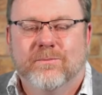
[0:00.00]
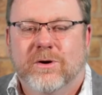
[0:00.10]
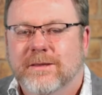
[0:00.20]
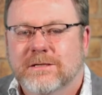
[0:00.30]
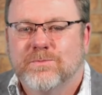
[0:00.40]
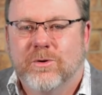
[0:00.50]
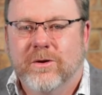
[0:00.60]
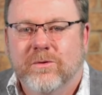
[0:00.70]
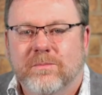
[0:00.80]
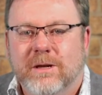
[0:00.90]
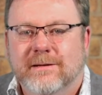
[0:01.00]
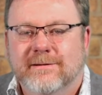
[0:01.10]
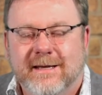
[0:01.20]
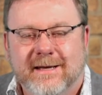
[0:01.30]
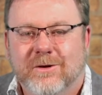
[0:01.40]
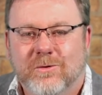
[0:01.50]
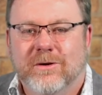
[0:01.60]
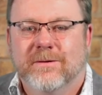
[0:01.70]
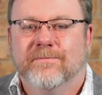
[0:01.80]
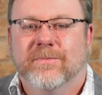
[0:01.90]
Pray this prayer with me. Dear
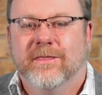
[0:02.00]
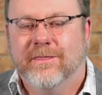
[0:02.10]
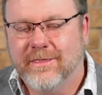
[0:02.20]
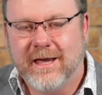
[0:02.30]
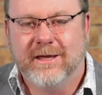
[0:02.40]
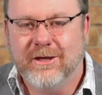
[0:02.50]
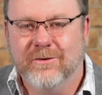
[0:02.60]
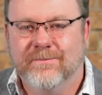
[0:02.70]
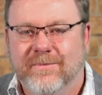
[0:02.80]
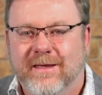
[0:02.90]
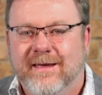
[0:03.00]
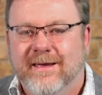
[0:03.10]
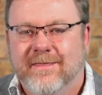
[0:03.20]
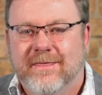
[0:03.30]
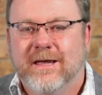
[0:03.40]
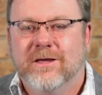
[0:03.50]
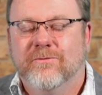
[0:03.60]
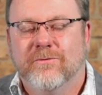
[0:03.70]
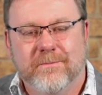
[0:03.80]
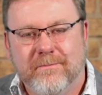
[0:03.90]
Lord, thank you. Thank
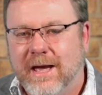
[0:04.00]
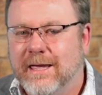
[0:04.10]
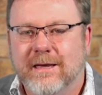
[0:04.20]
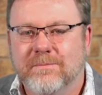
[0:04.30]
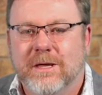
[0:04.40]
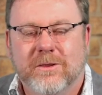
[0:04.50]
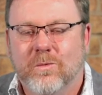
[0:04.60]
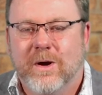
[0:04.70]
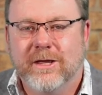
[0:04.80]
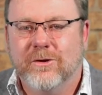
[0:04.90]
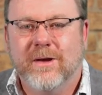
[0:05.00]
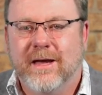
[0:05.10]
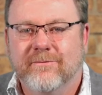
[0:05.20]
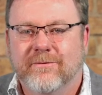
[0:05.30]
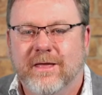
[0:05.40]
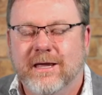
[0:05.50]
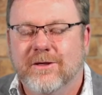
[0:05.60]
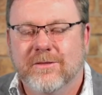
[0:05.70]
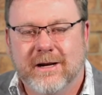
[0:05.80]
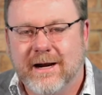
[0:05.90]
you for making me the way you have.
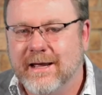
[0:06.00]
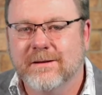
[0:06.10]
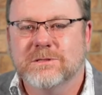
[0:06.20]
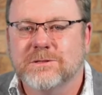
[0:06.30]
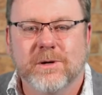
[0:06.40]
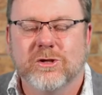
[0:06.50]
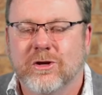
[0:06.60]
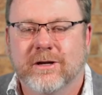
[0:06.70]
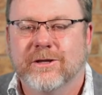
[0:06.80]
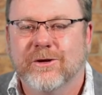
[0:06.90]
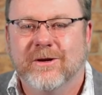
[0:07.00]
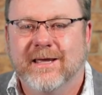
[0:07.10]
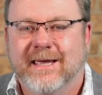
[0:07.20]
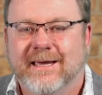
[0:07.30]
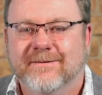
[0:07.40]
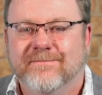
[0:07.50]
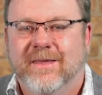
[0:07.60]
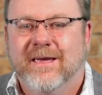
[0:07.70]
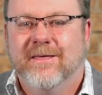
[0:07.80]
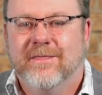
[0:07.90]
Thank you that I am special and unique.
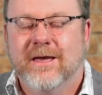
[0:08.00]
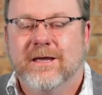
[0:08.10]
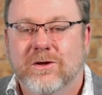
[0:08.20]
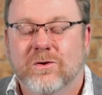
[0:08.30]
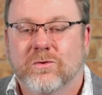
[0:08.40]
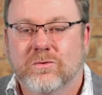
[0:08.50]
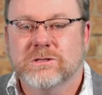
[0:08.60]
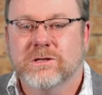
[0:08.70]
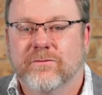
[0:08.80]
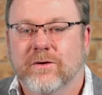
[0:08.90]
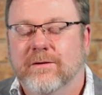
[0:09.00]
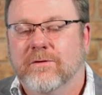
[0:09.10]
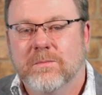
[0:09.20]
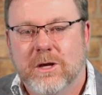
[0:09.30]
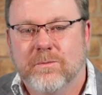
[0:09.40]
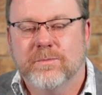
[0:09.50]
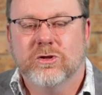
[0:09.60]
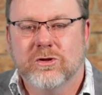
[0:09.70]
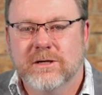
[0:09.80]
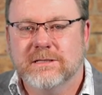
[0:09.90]
Thank you, Lord, also for giving me
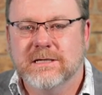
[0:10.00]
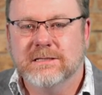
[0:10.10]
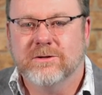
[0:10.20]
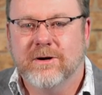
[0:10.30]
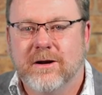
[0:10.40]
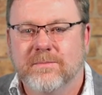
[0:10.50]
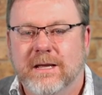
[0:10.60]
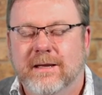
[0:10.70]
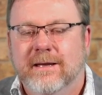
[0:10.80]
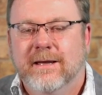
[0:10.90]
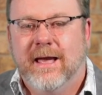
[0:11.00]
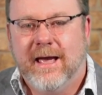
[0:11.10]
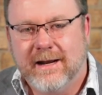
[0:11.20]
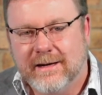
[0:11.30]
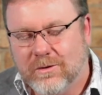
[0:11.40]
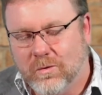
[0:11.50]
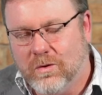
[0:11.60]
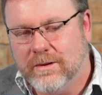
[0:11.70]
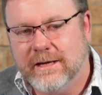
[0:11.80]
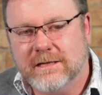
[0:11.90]
opportunities around me and
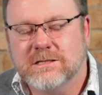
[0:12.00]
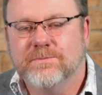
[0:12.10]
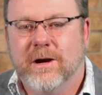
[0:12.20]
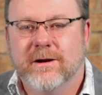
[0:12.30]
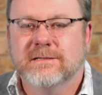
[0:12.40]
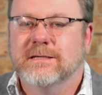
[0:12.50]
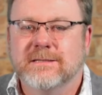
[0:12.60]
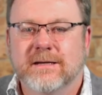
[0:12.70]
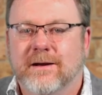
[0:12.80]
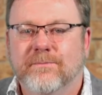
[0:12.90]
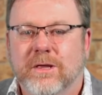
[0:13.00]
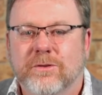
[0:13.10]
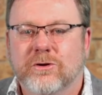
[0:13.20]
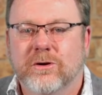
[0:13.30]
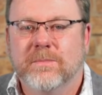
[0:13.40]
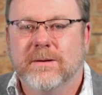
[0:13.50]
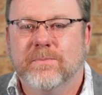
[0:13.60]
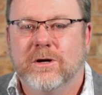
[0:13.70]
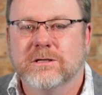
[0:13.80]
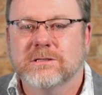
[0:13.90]
all the experiences that I've been through in my
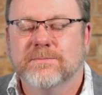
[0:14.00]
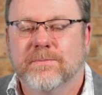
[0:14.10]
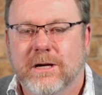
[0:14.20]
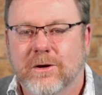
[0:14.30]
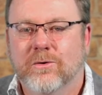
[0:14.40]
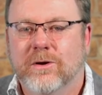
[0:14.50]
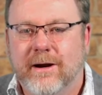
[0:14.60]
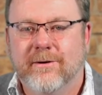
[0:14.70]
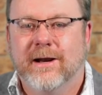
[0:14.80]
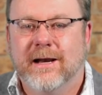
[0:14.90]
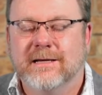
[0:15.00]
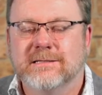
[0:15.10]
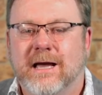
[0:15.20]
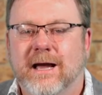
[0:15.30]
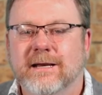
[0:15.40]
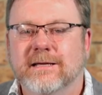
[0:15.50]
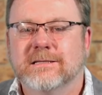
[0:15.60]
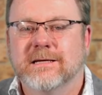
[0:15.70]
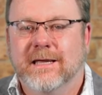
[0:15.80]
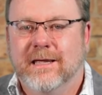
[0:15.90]
past. But Lord, I realize I
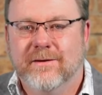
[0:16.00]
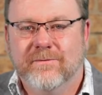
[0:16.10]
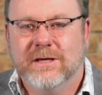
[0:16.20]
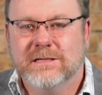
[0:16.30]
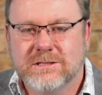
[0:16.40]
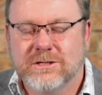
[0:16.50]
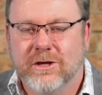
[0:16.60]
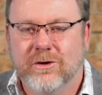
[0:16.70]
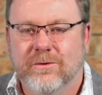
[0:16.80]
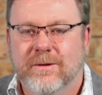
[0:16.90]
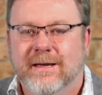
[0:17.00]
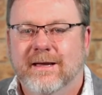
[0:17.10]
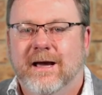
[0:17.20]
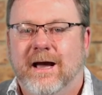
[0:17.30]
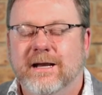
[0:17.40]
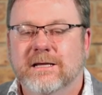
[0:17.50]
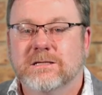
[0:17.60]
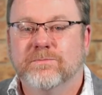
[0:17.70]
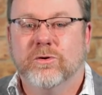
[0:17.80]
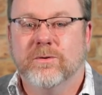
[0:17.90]
need to give these to you. I need
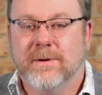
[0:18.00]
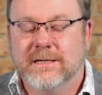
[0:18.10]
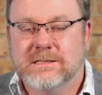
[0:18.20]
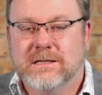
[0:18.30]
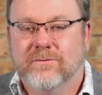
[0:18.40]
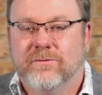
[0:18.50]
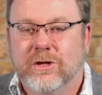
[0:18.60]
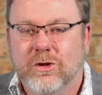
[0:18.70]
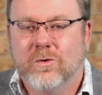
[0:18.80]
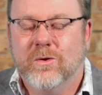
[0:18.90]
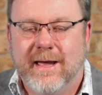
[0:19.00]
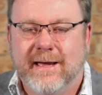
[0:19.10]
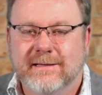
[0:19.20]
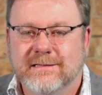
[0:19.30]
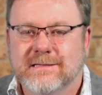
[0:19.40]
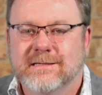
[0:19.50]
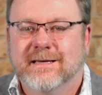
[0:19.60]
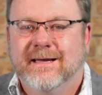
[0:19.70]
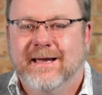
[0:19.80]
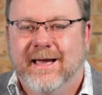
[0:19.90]
to put myself in your hands,
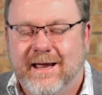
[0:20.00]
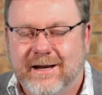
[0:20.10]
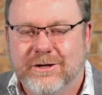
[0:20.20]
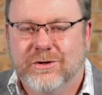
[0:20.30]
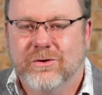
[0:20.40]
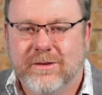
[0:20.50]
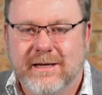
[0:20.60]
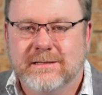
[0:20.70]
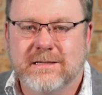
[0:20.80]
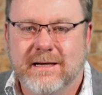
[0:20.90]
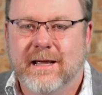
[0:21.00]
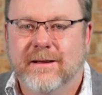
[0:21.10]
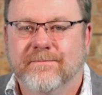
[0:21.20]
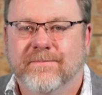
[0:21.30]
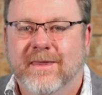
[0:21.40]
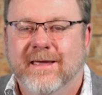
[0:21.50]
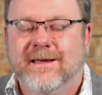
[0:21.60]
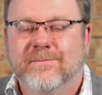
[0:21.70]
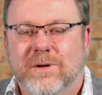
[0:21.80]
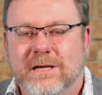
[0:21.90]
and I do that today.
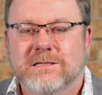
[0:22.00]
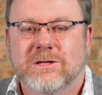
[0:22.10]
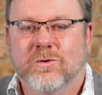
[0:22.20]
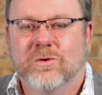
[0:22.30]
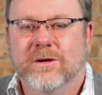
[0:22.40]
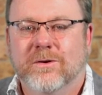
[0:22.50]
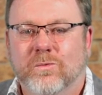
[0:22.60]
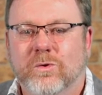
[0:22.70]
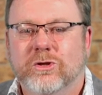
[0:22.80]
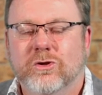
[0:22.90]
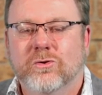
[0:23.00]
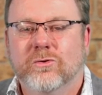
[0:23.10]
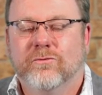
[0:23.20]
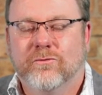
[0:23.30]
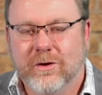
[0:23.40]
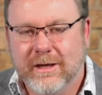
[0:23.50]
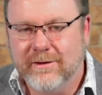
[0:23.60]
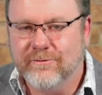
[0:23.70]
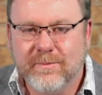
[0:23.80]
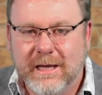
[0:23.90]
Please, Lord, would you
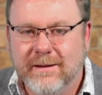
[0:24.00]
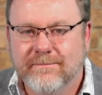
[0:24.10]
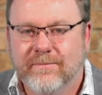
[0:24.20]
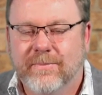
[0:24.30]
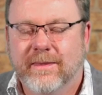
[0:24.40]
forgive me?